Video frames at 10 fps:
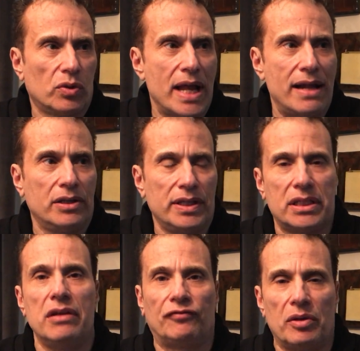Or how did
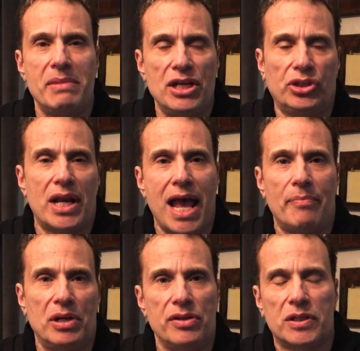this inflammation
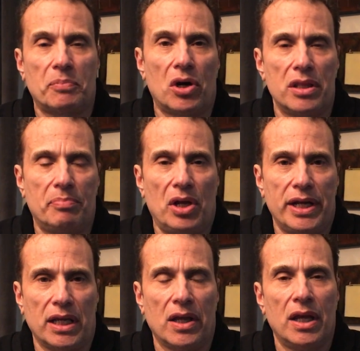happen in this part of the
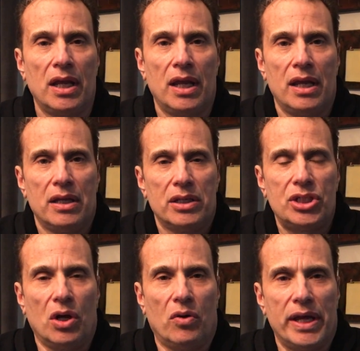body?
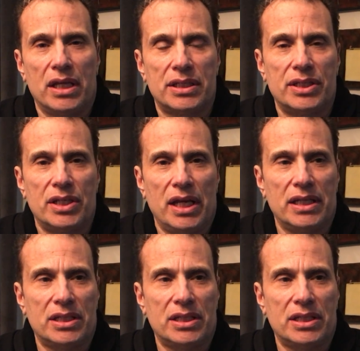So it's